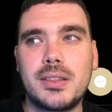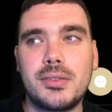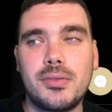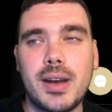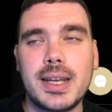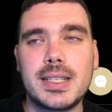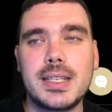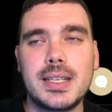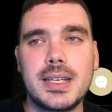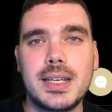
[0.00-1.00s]
threat
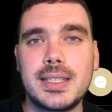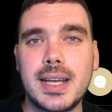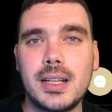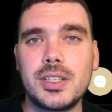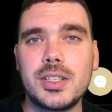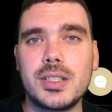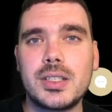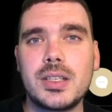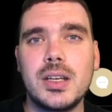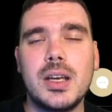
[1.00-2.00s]

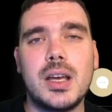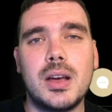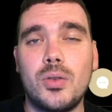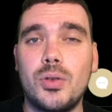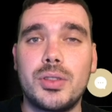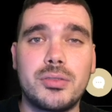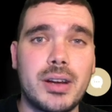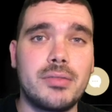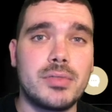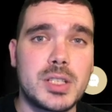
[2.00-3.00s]
intelligence uh, or
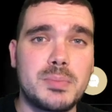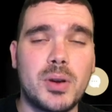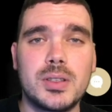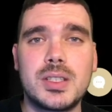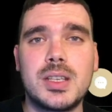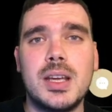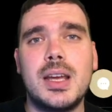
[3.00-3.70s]
threat response.